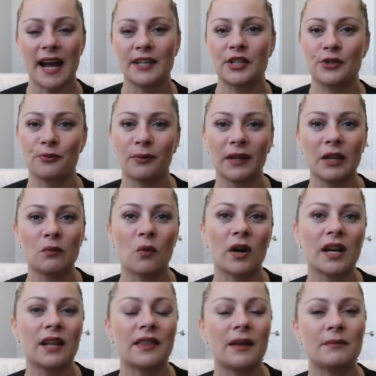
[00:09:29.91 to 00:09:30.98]
I just really
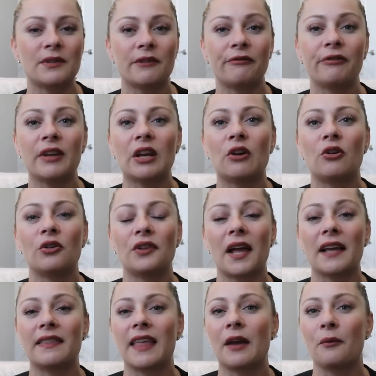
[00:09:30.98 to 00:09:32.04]
wanted them to feel
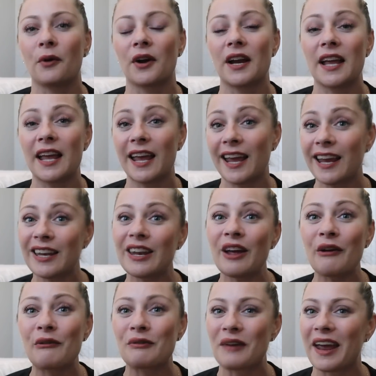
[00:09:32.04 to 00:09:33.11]
like they were in
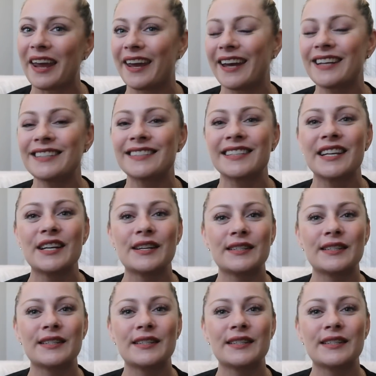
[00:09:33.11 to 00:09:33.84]
Vegas.